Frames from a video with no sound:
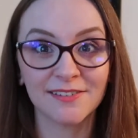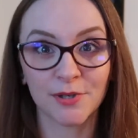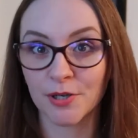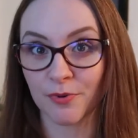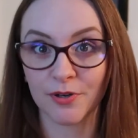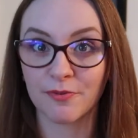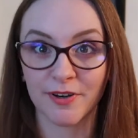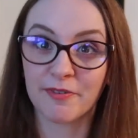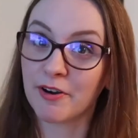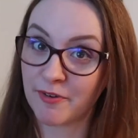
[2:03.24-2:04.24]
we're, we're
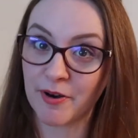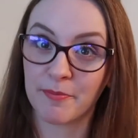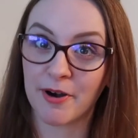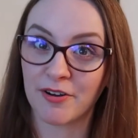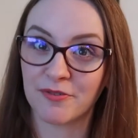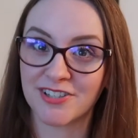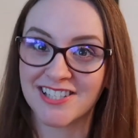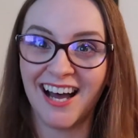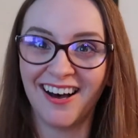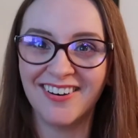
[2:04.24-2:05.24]
very very very proud of
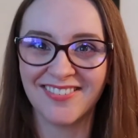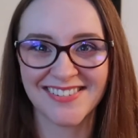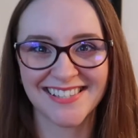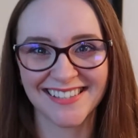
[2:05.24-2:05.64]
ourselves